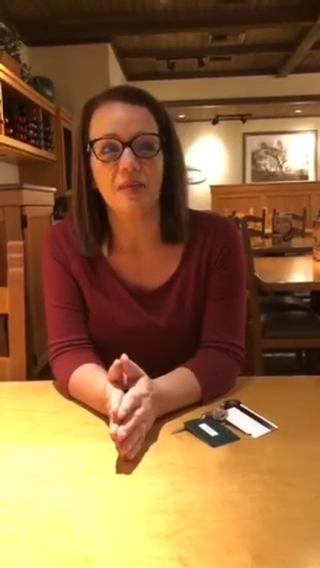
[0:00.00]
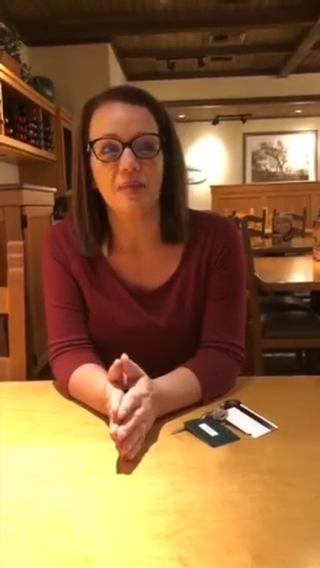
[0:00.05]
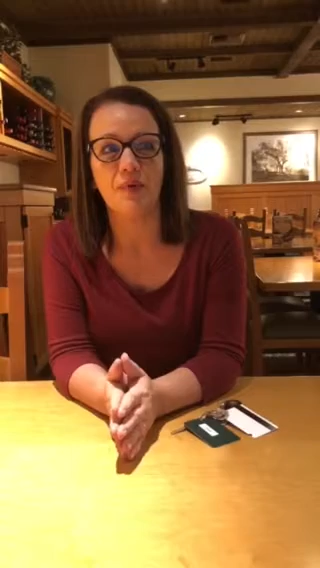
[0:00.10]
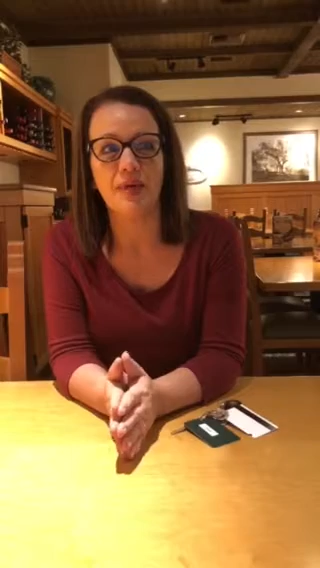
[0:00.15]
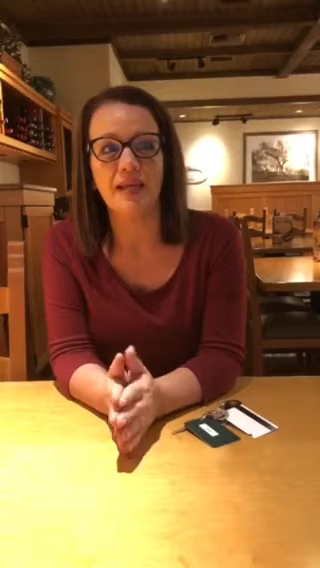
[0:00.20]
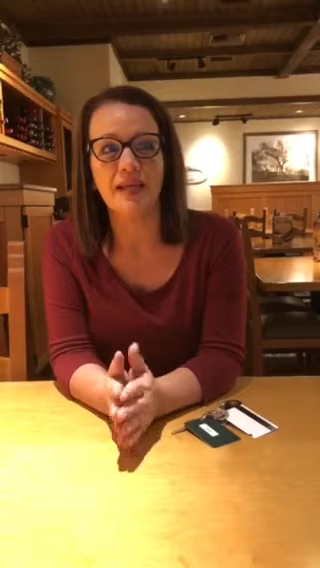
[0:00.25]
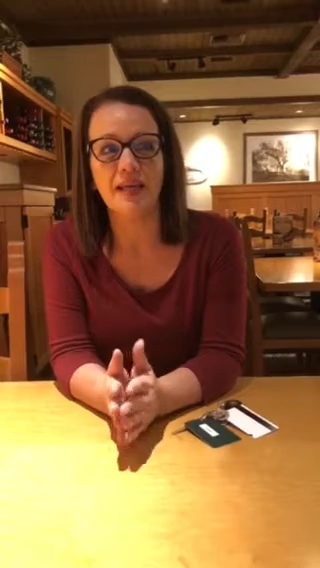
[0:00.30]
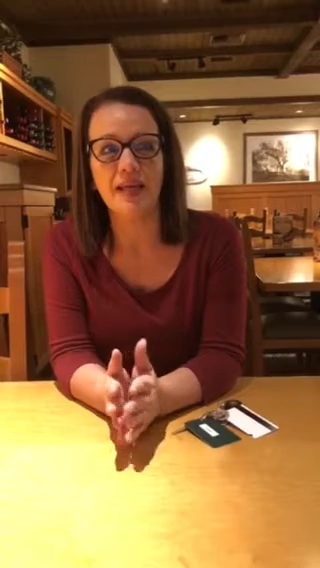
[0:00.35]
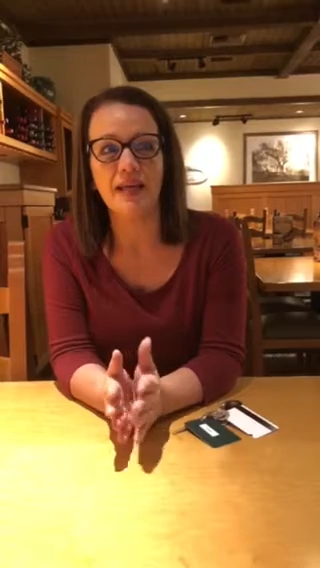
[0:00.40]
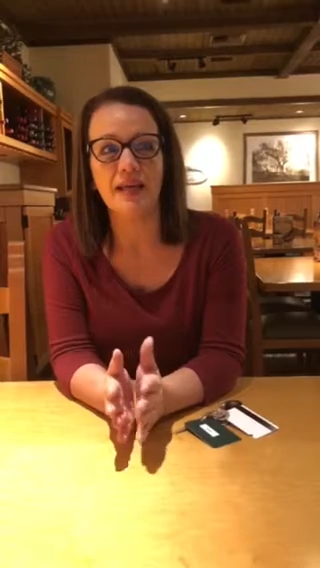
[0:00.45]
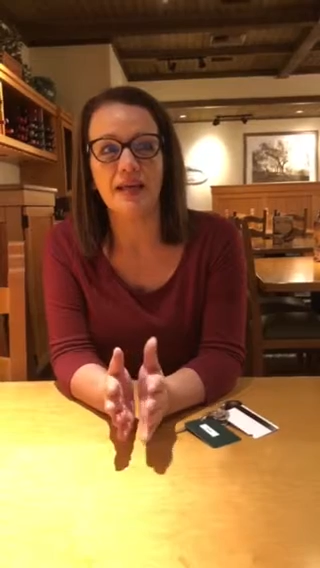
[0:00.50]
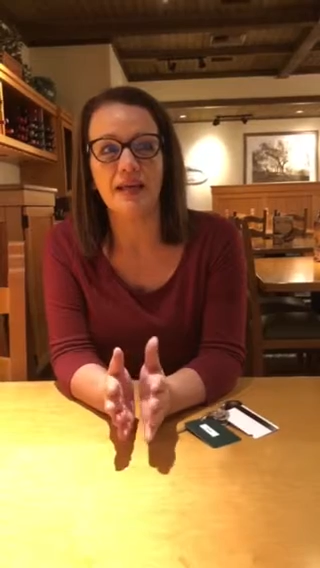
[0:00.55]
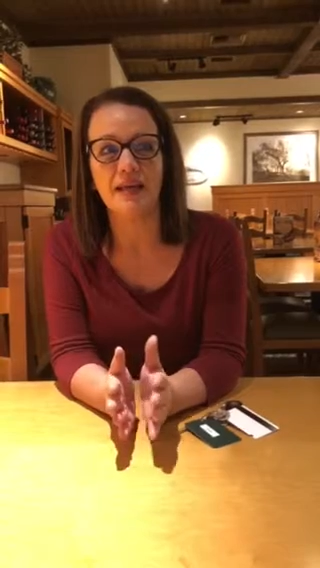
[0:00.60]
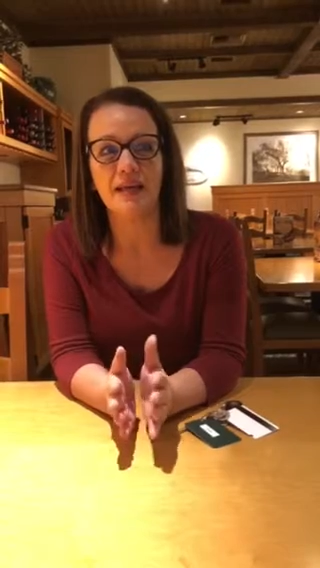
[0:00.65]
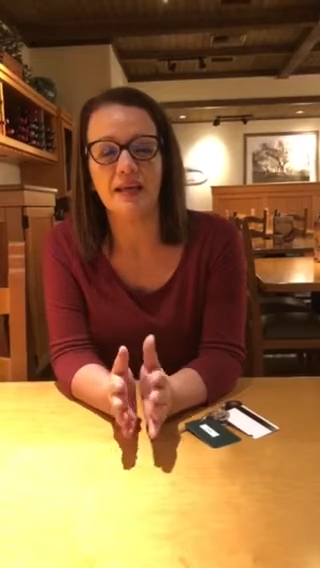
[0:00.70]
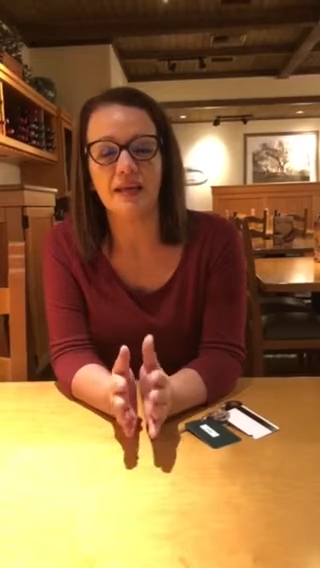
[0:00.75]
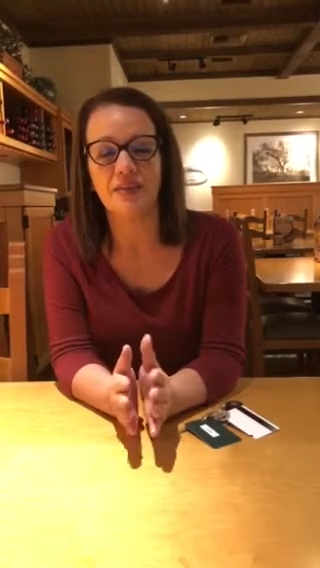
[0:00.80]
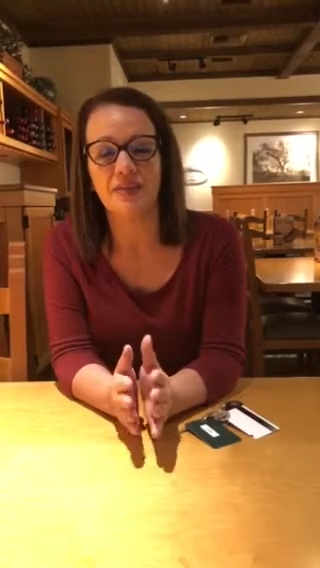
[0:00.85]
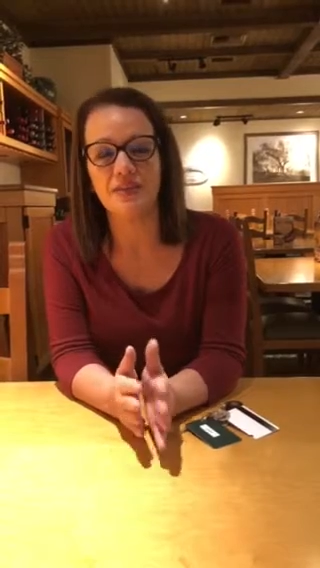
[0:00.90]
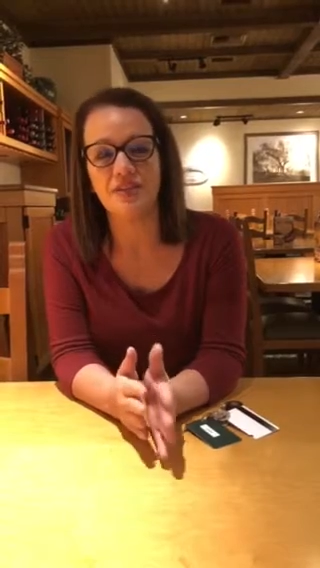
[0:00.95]
we can't
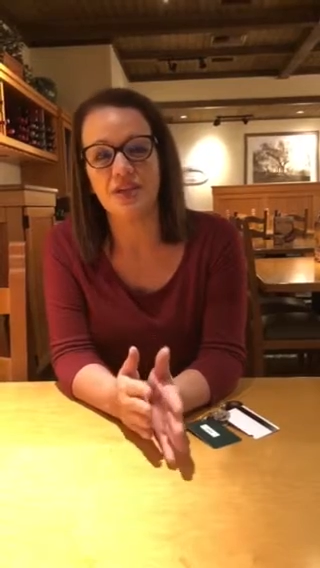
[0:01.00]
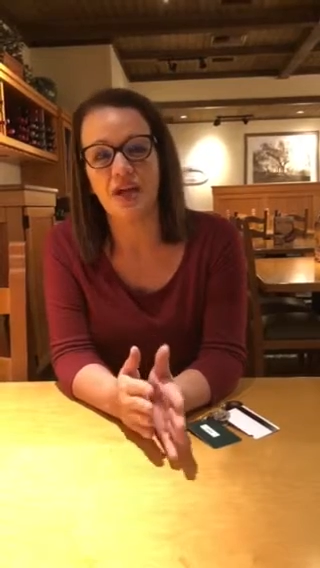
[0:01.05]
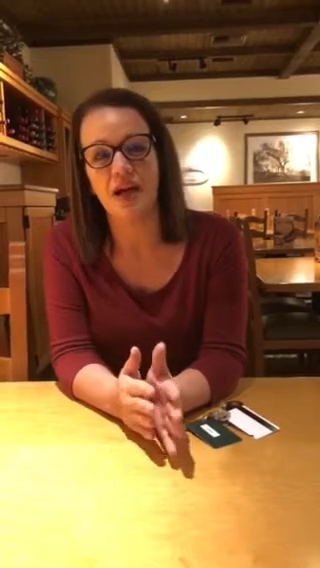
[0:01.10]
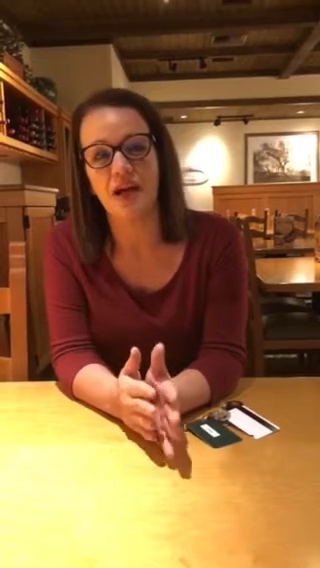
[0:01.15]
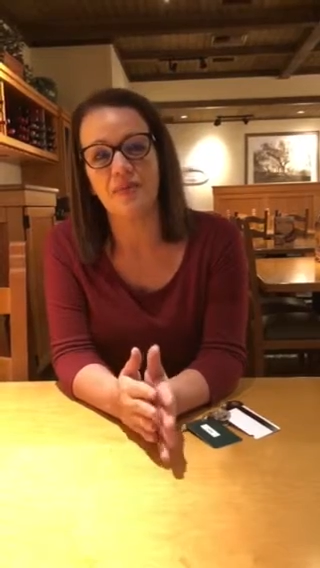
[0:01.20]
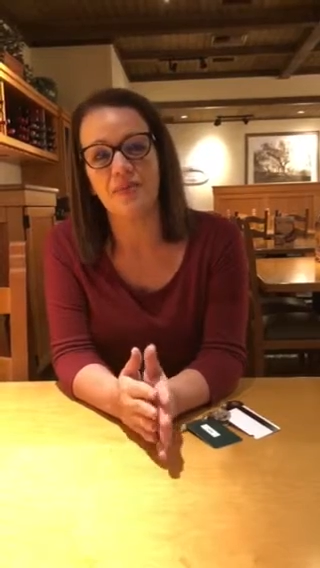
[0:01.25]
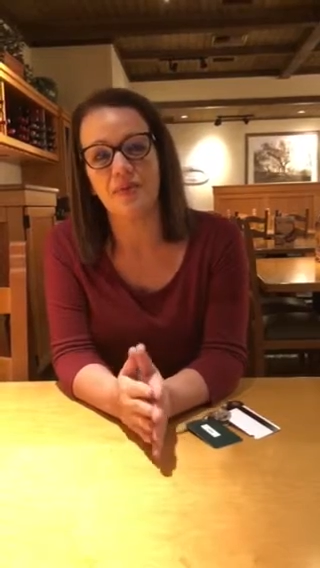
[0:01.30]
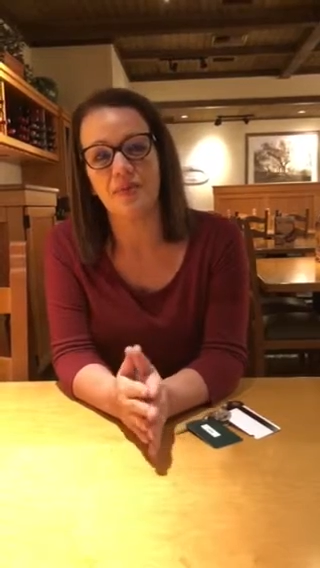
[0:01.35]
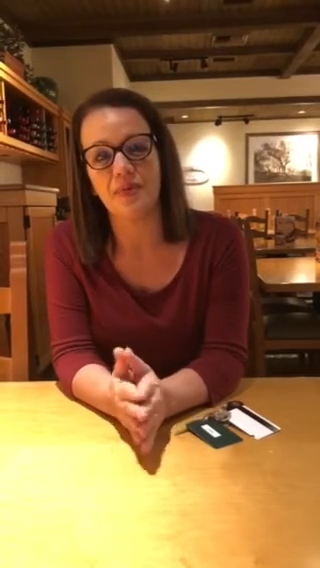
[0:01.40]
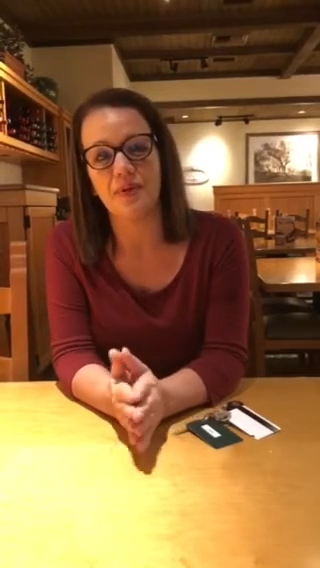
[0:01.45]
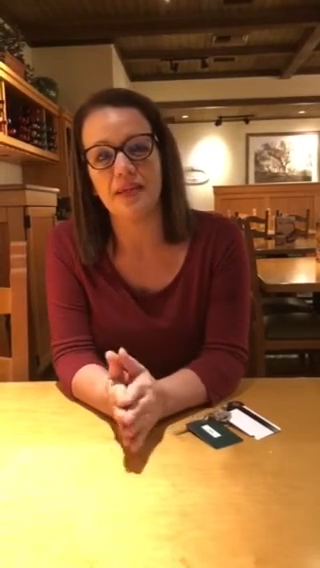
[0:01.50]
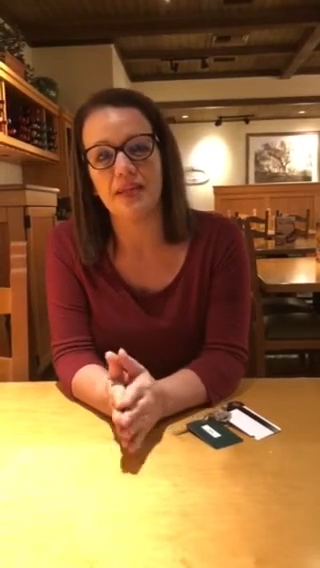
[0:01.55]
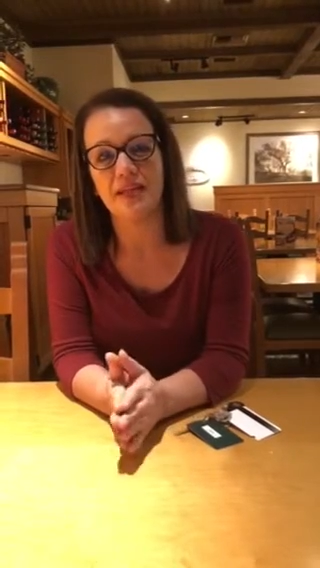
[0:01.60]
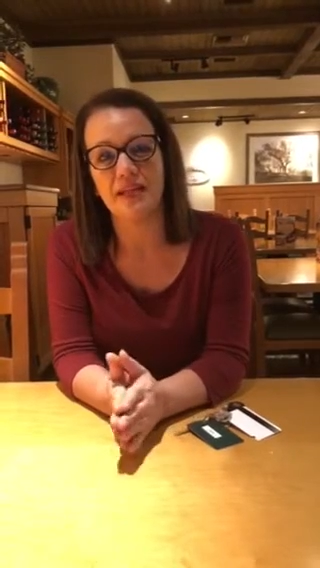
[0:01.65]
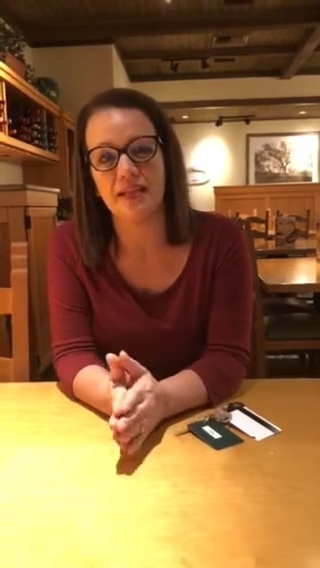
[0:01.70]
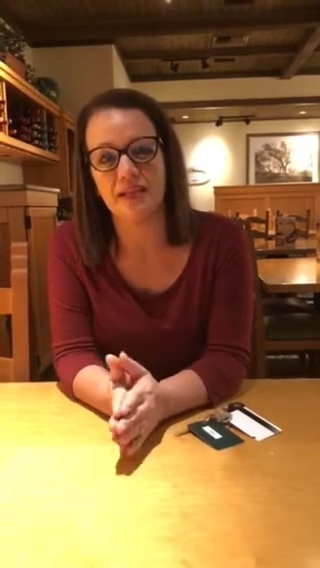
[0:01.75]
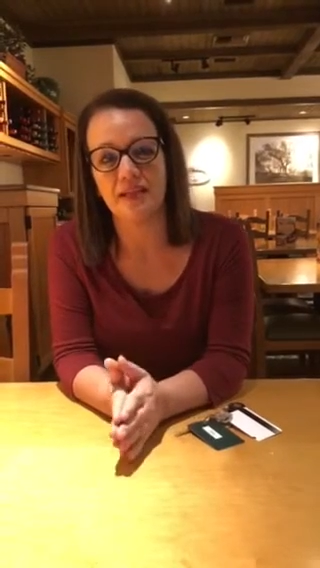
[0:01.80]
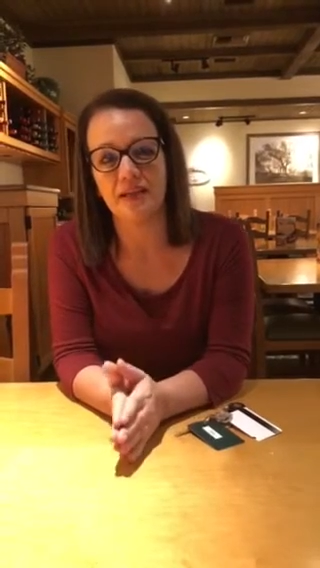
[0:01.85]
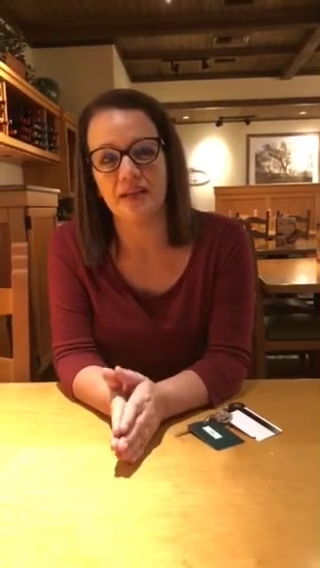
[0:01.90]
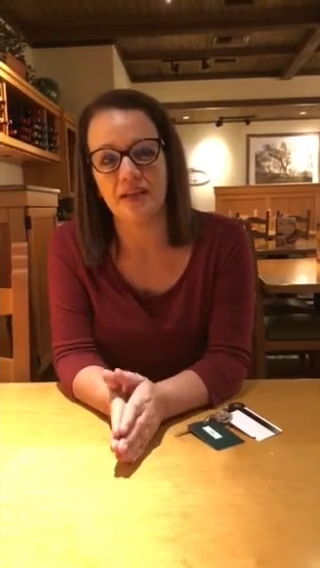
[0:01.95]
get the job that we
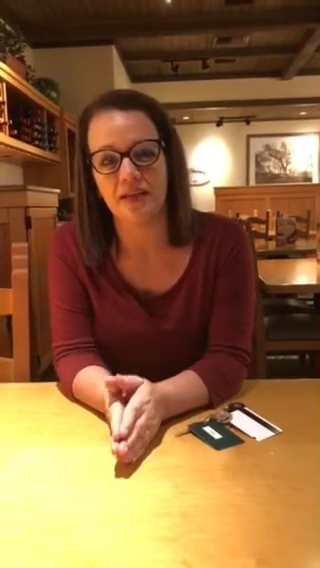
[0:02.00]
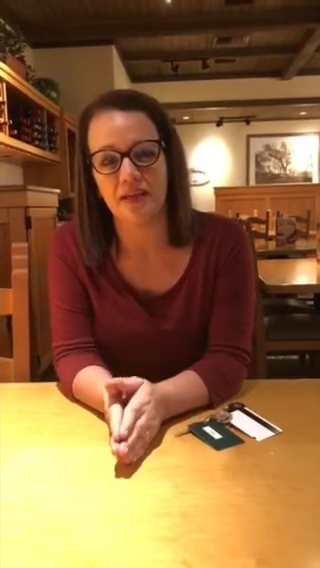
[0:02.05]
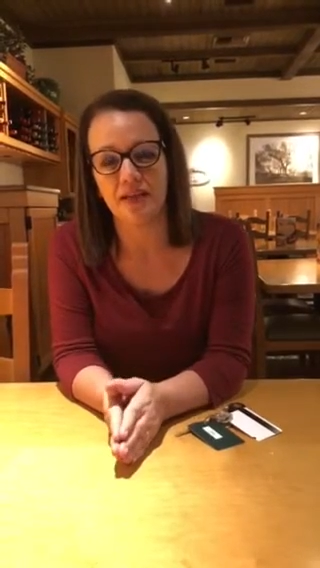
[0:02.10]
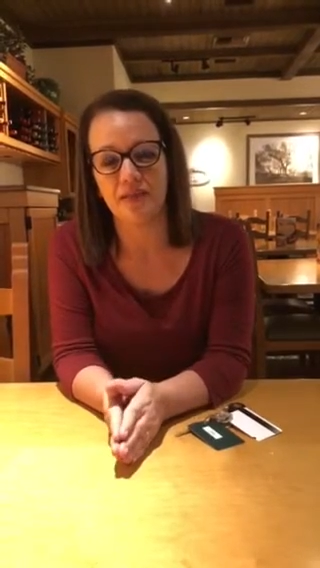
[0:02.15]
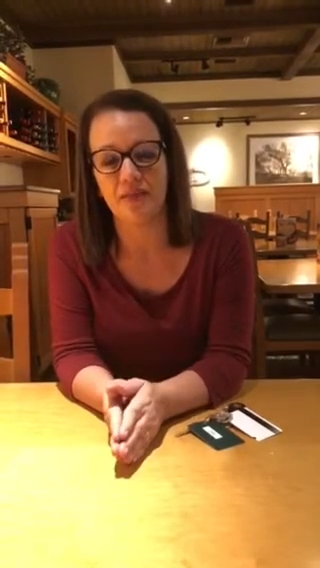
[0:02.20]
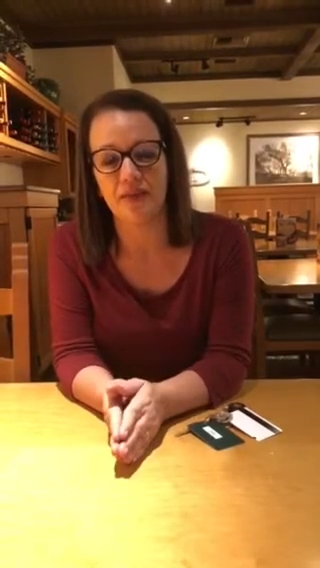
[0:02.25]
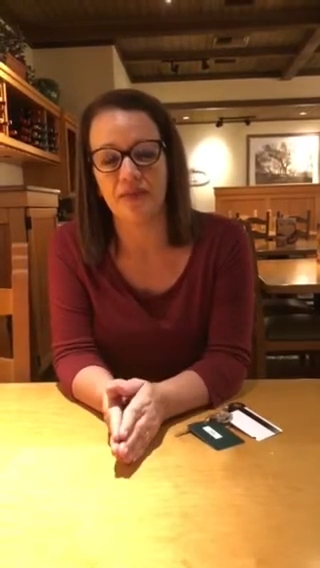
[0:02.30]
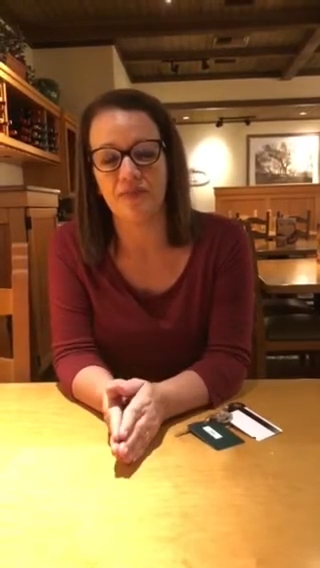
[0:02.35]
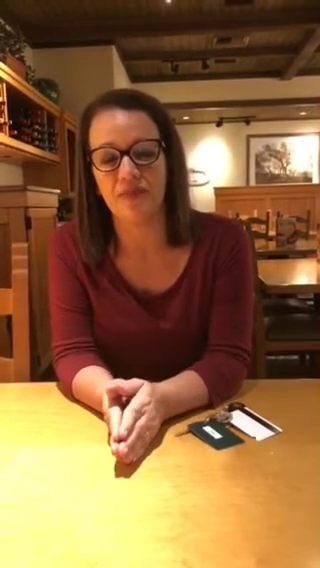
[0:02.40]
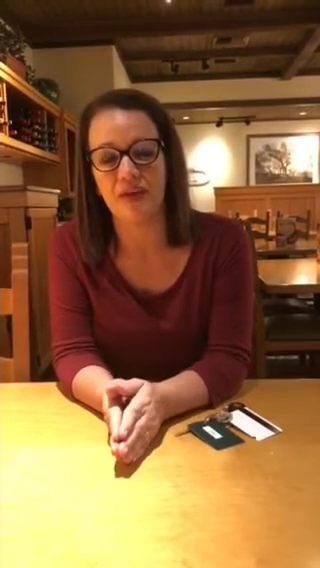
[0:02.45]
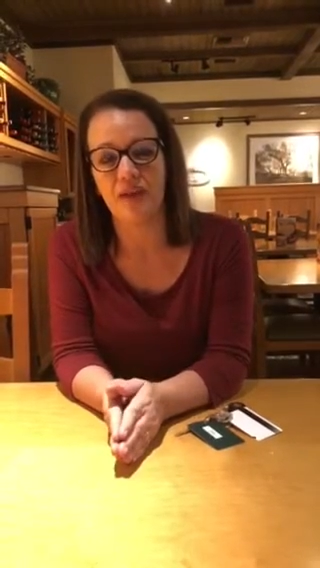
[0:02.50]
need done if